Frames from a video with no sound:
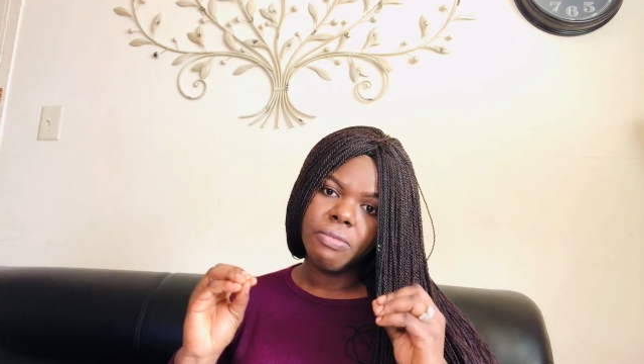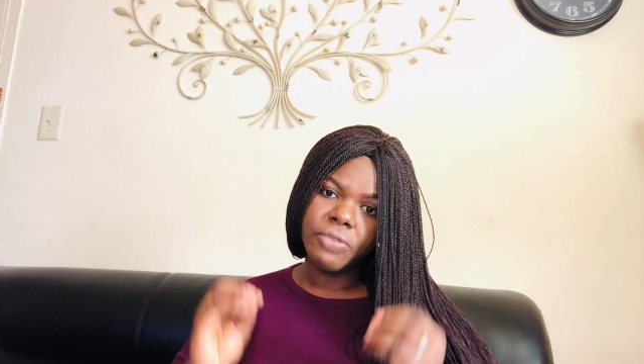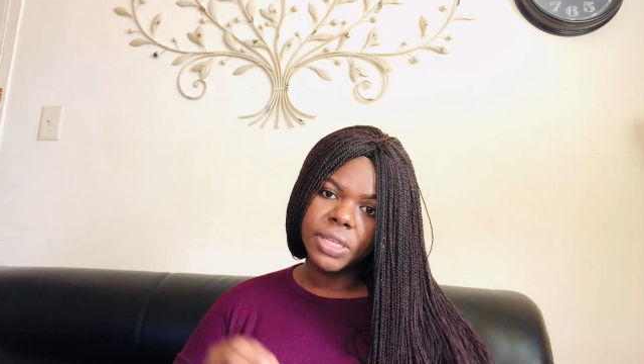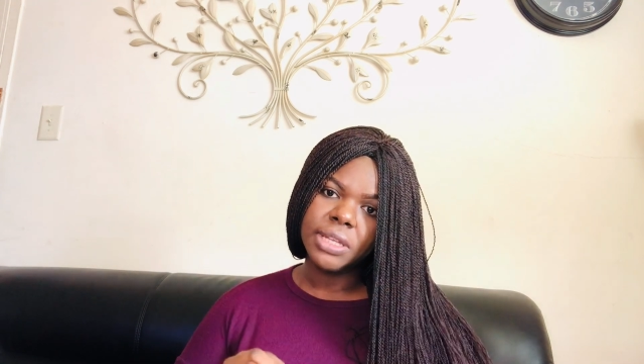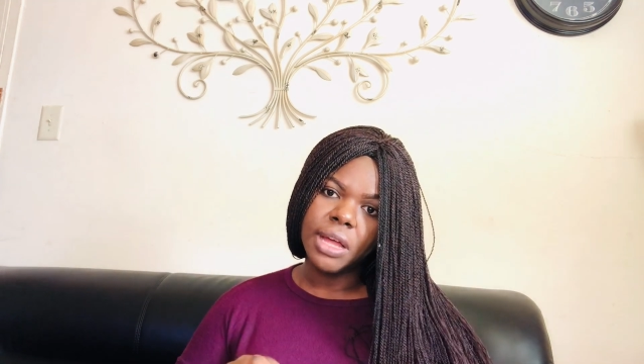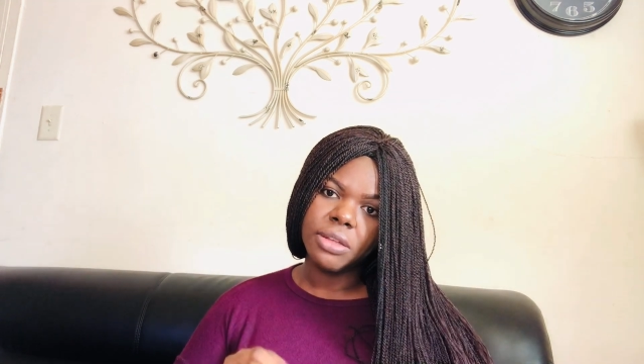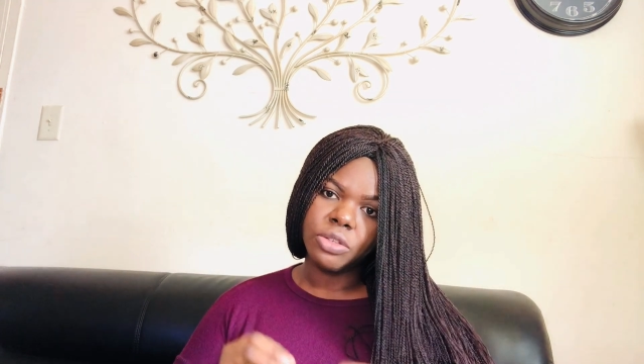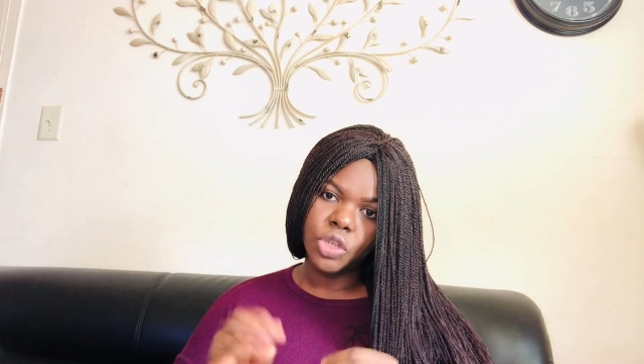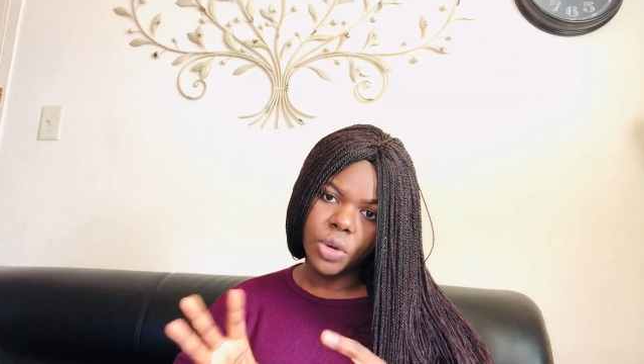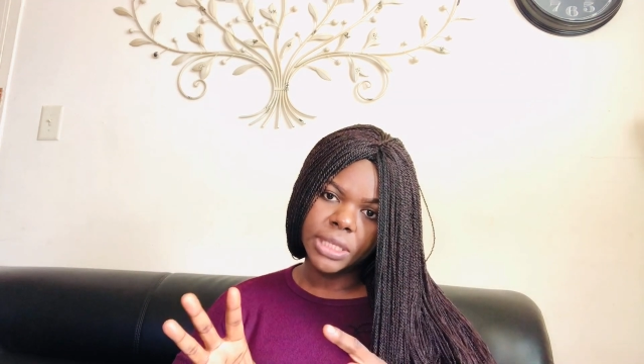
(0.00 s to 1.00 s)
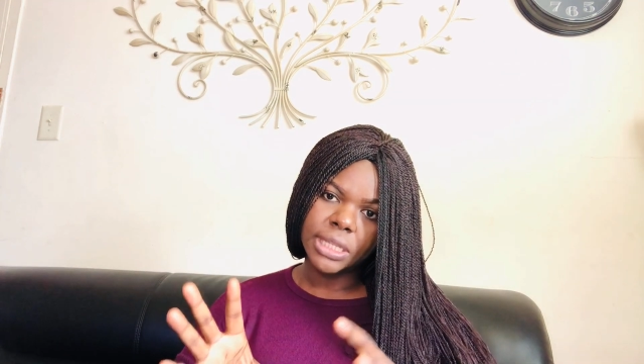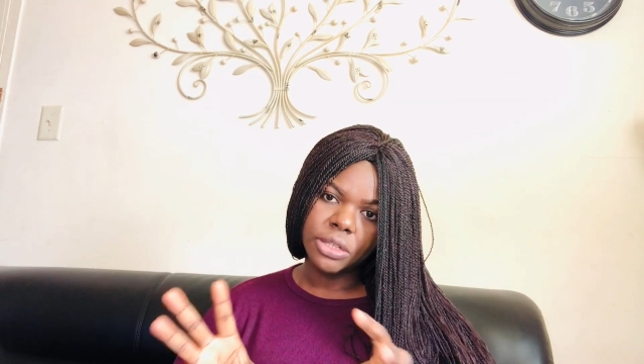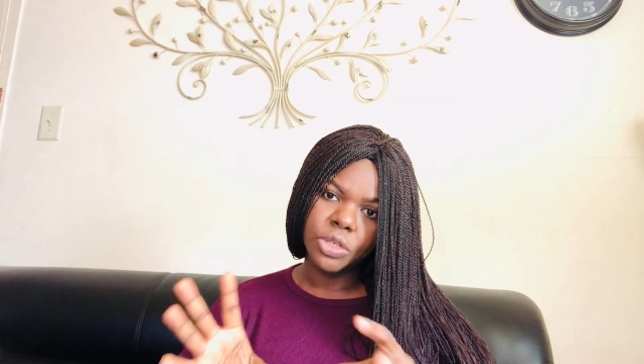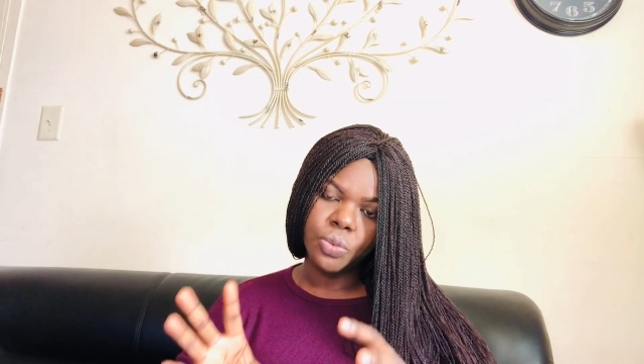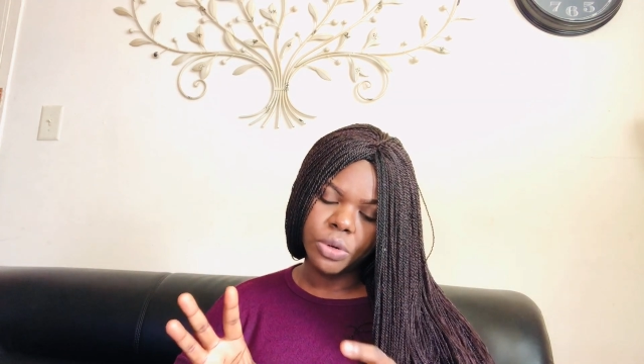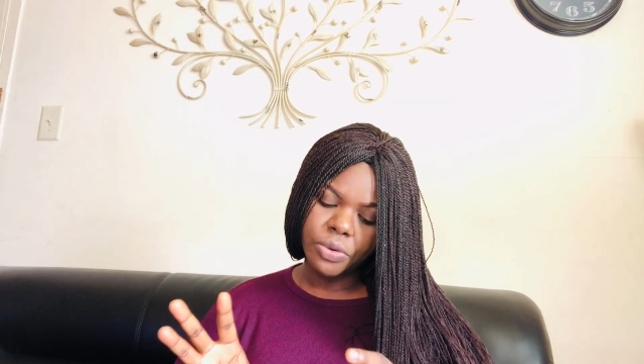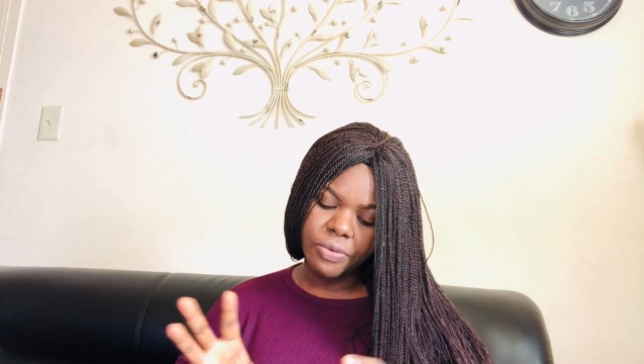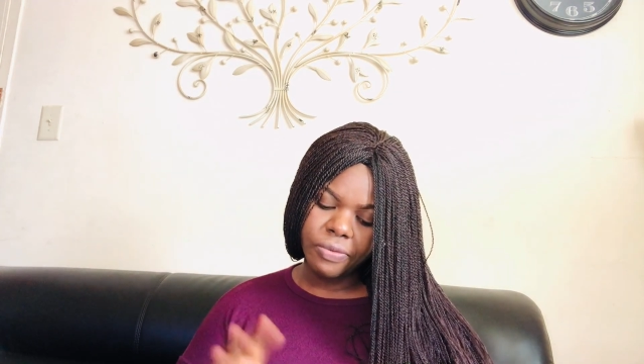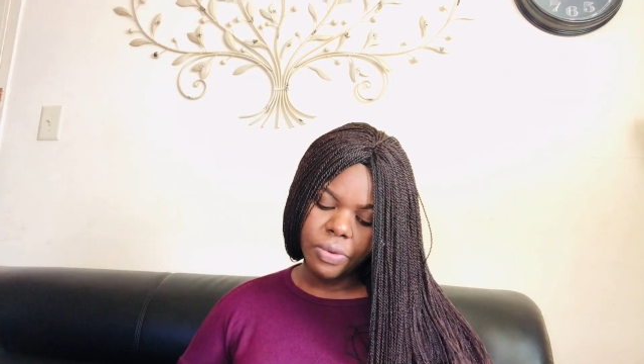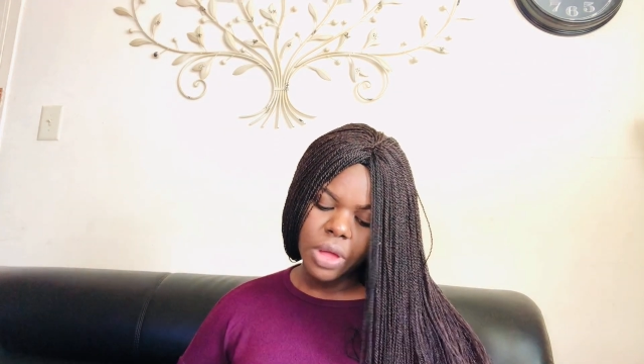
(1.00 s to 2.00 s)
visa choice that you want to go
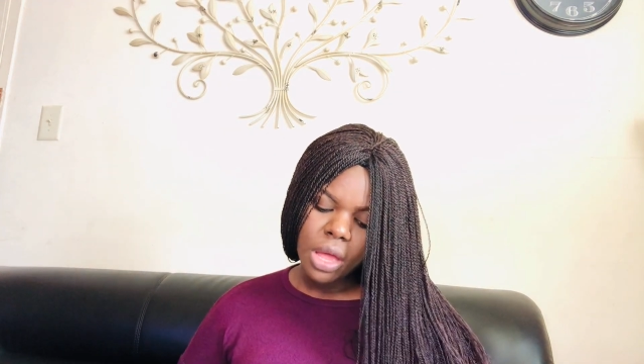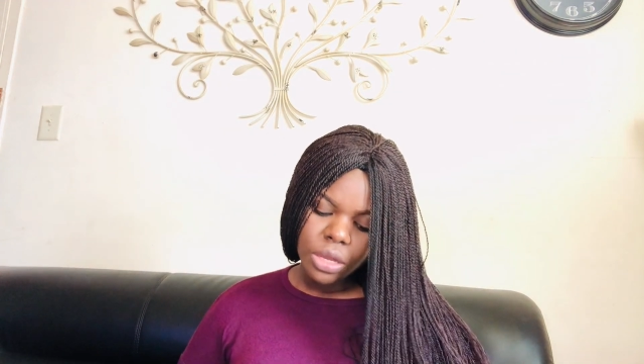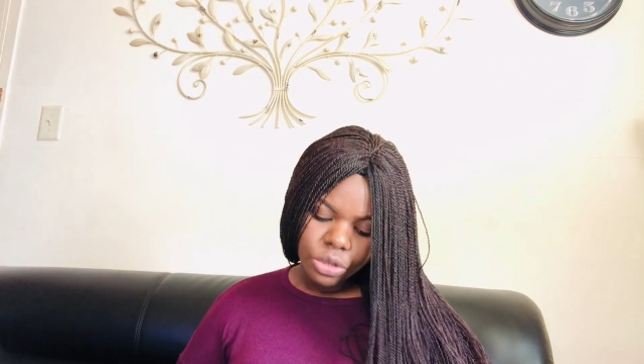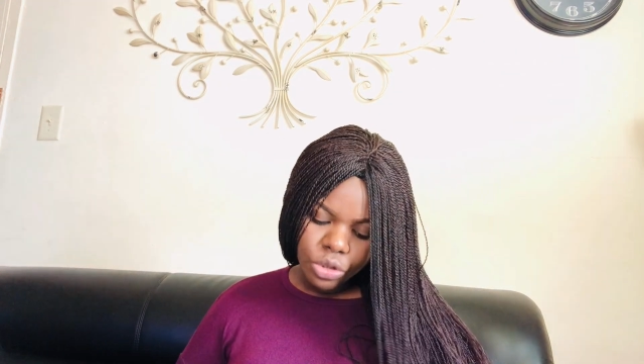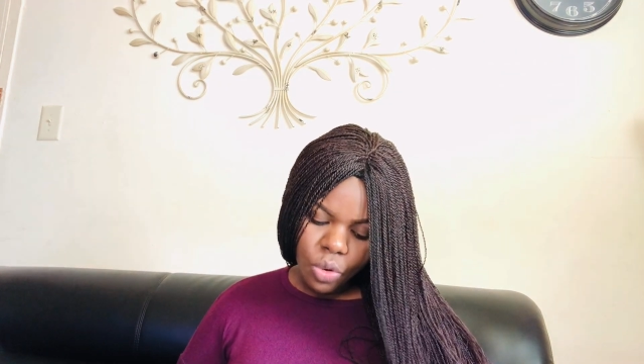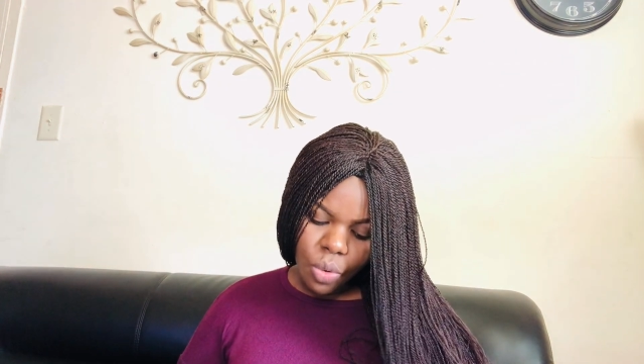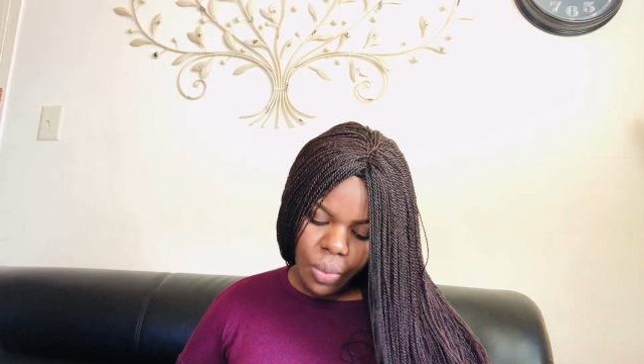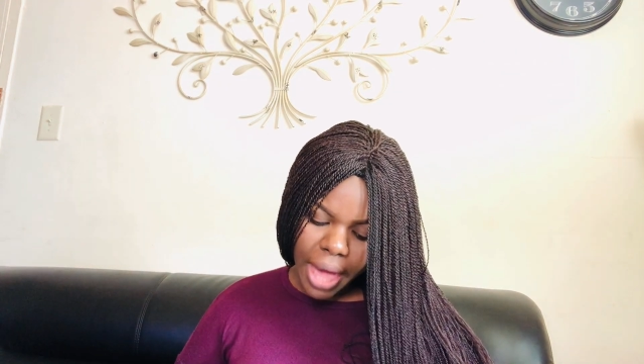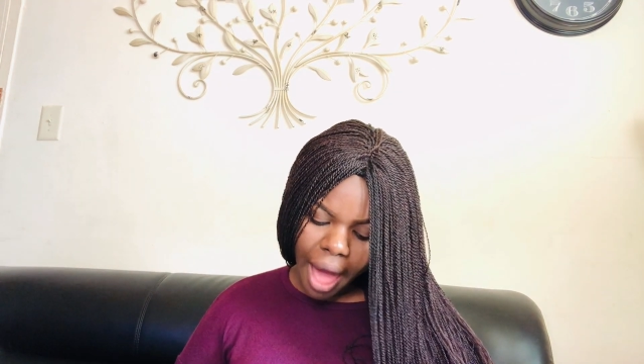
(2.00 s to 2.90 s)
for. So we